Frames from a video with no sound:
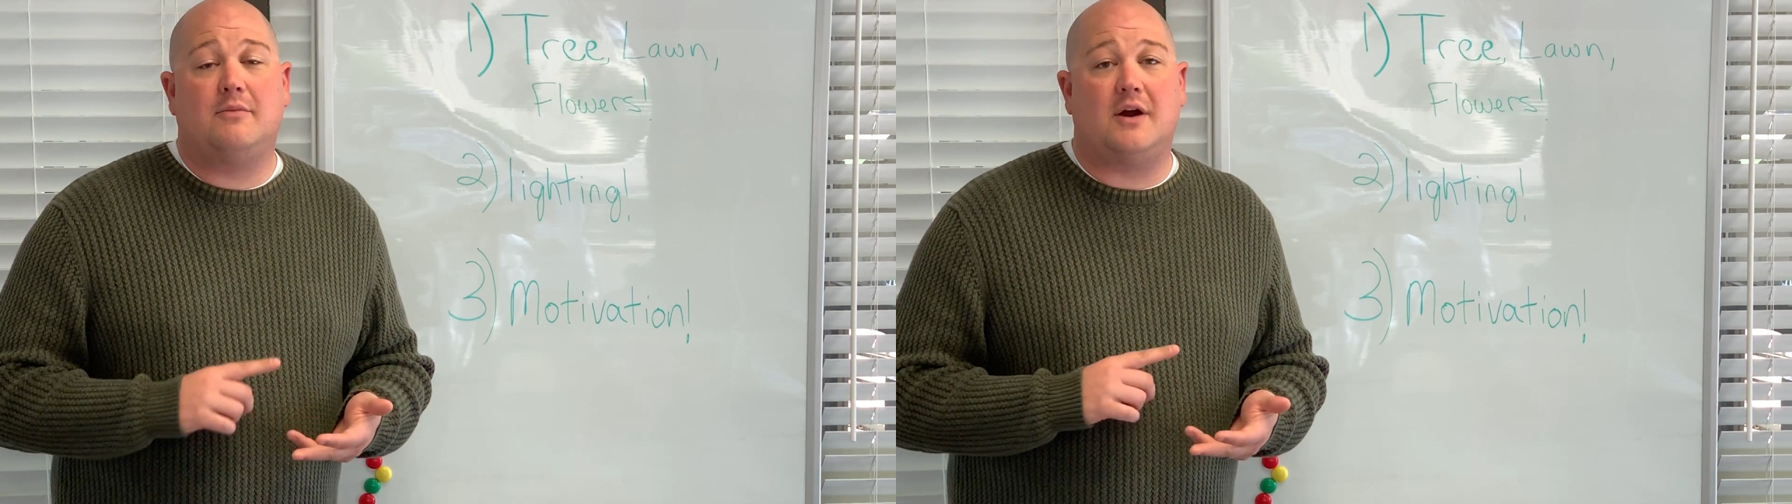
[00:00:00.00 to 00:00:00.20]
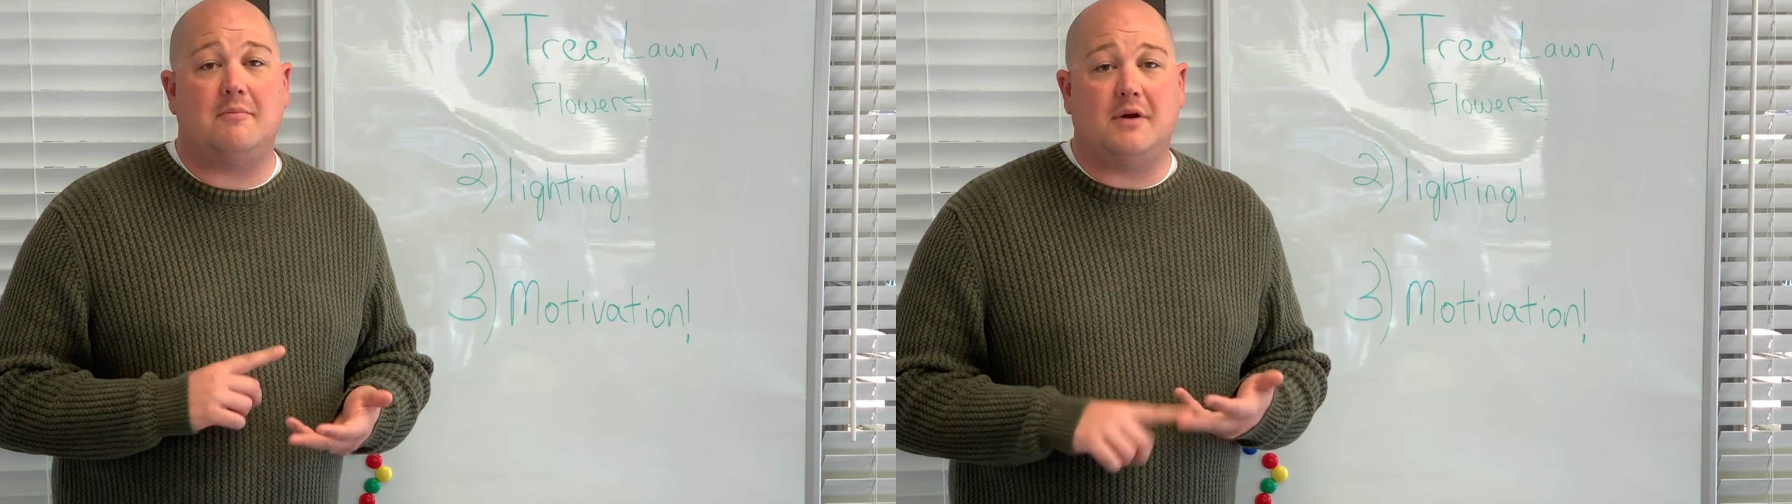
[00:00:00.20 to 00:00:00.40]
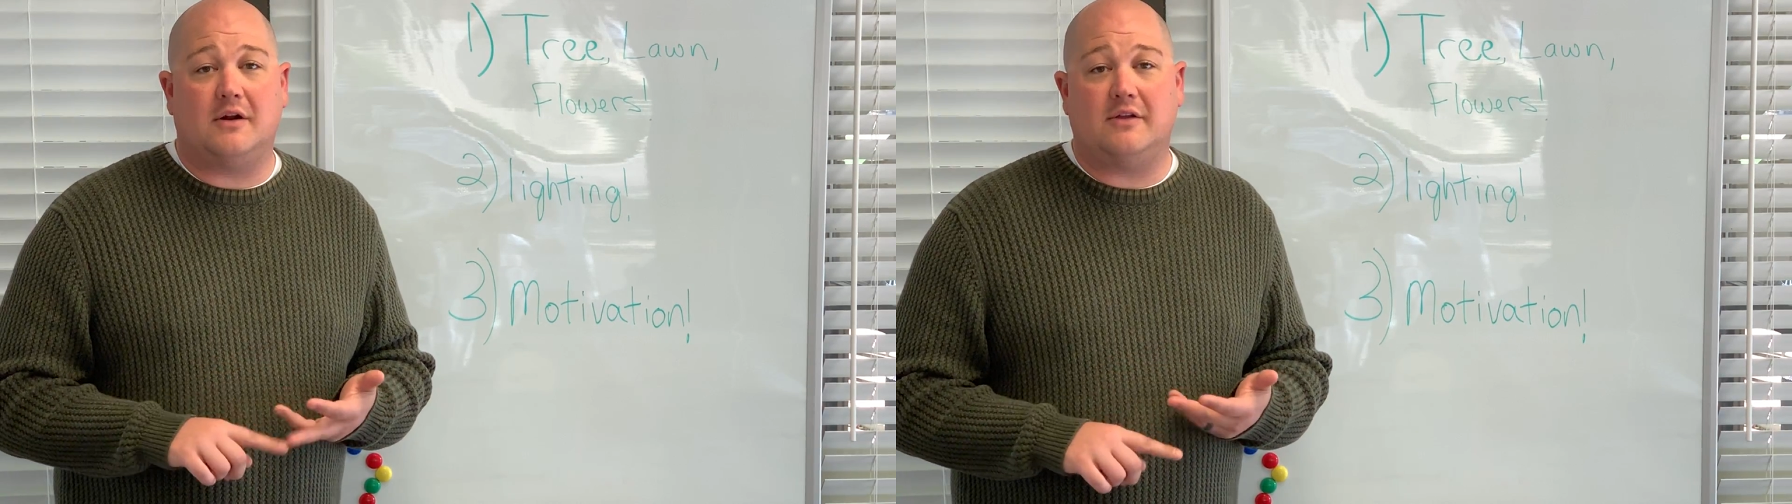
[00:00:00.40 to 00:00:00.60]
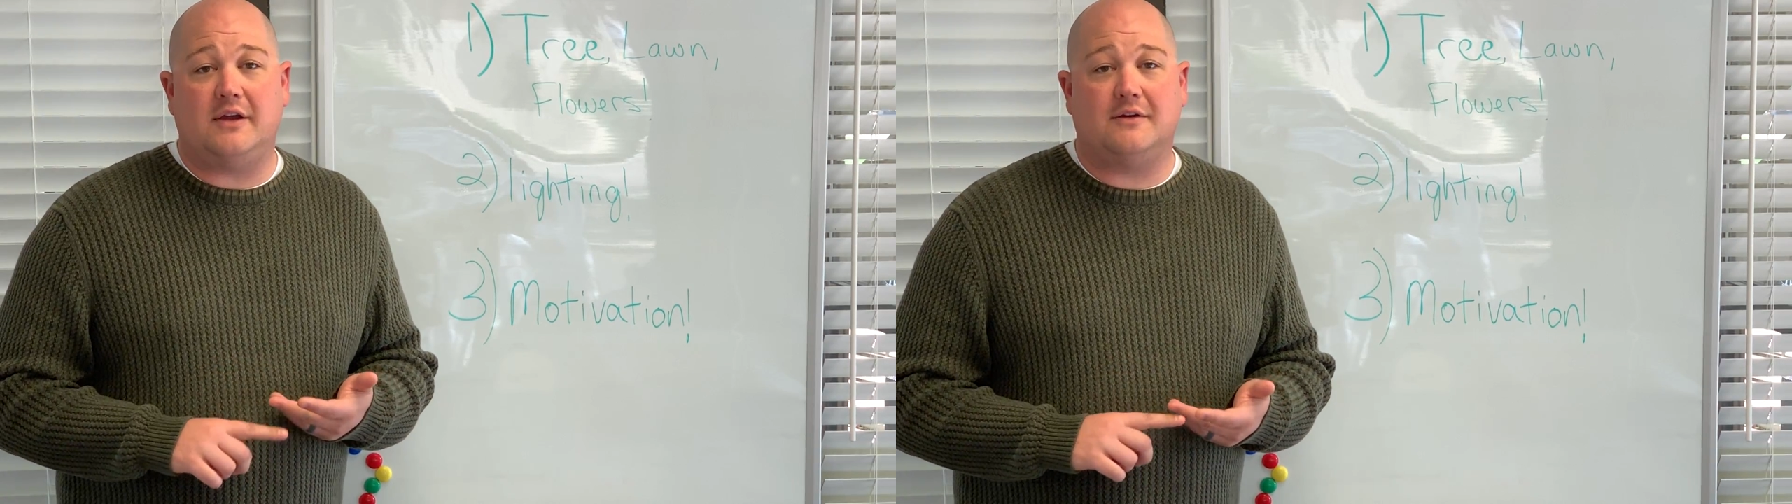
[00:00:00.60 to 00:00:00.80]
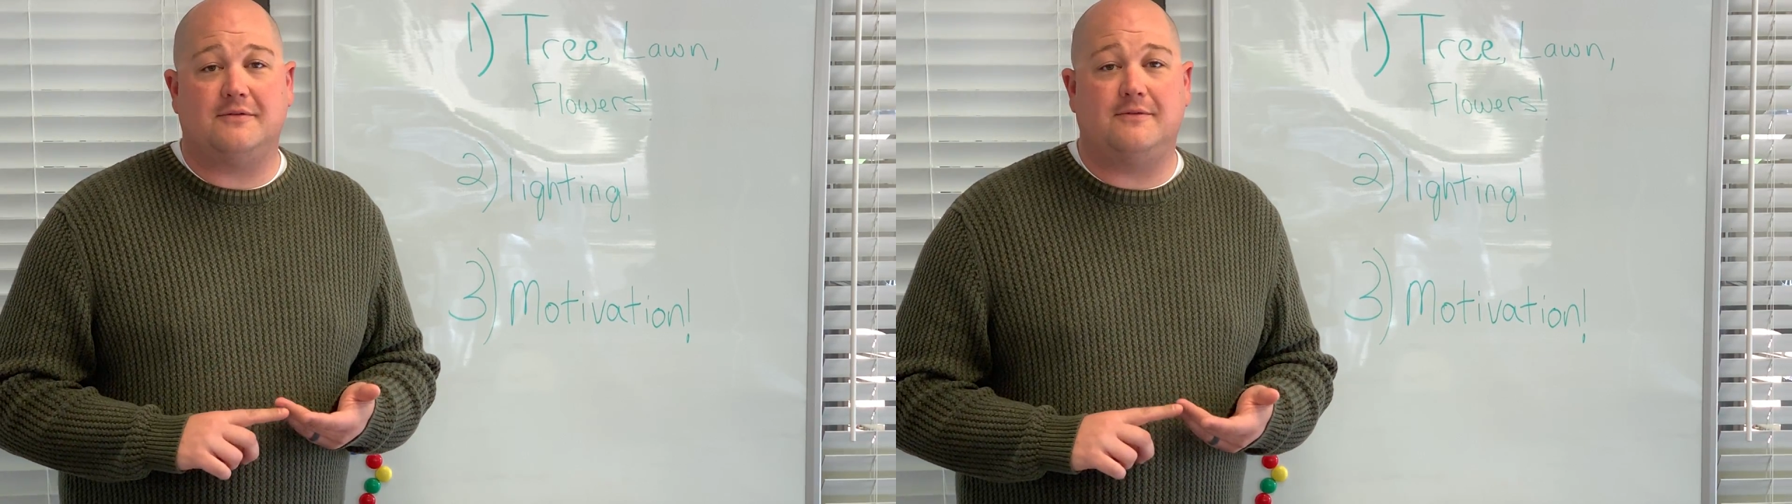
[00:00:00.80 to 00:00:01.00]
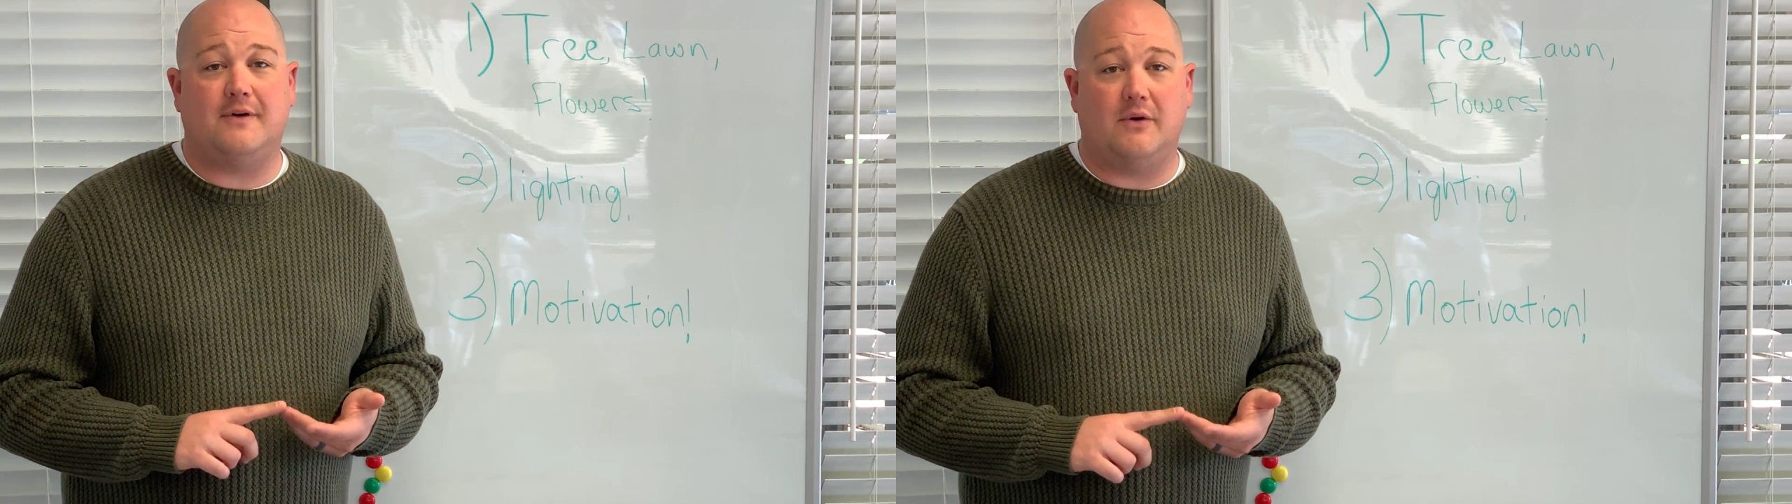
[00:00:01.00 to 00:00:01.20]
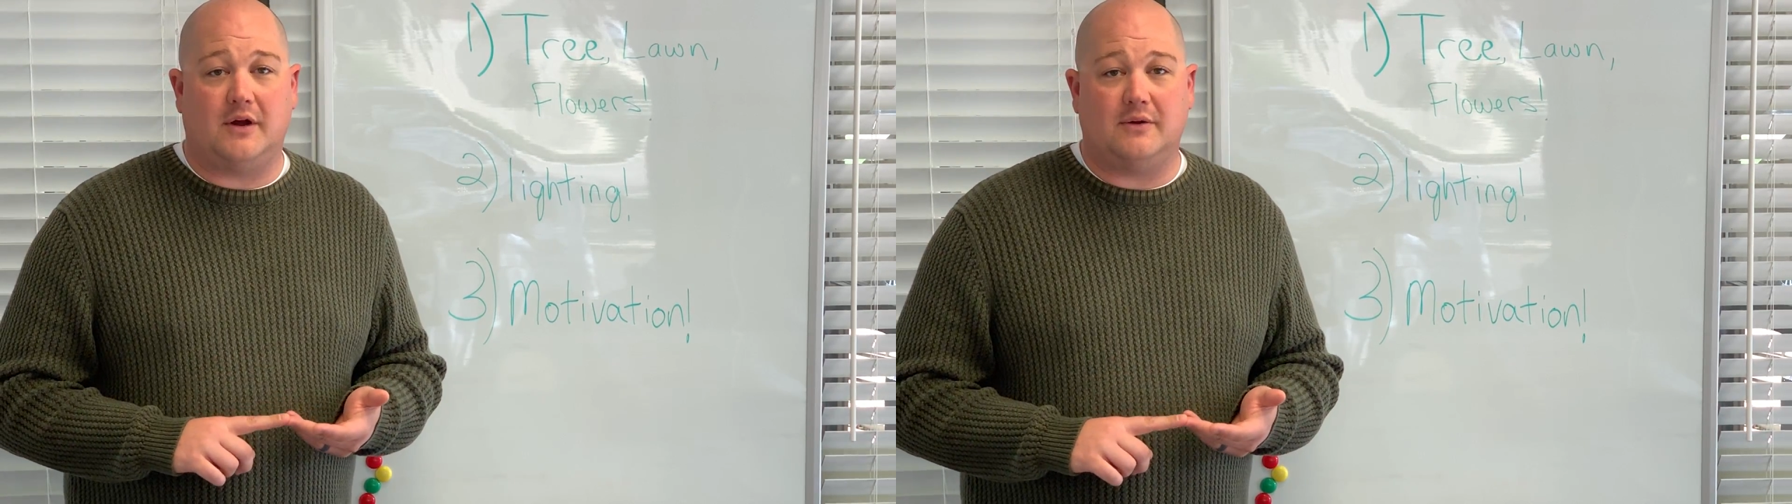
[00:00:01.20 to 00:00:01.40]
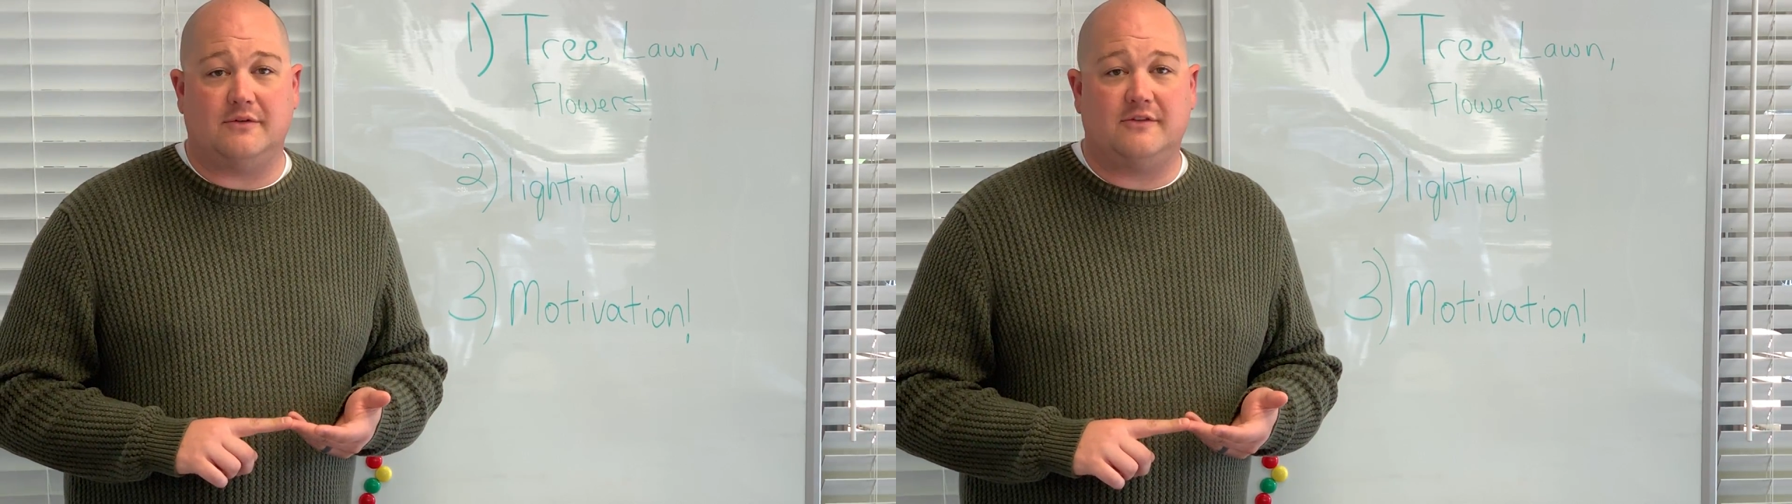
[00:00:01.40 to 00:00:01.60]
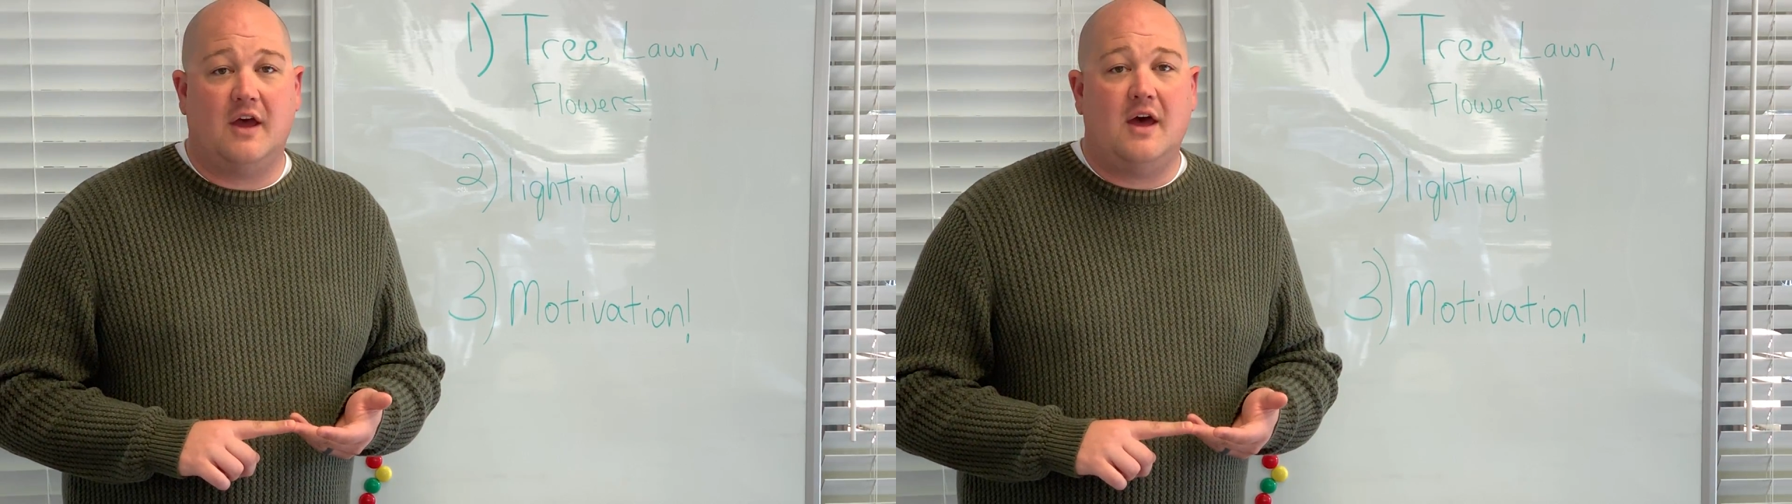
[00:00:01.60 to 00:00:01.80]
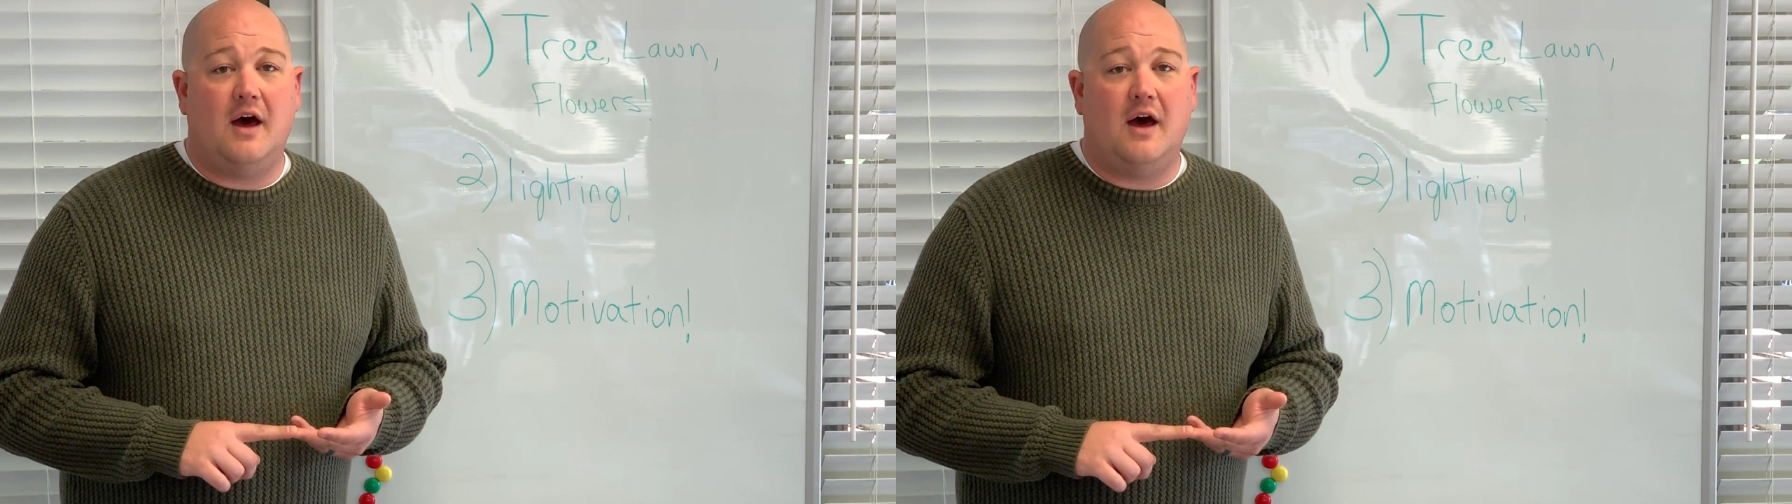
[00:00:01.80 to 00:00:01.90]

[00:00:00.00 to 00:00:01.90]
primarily your photos.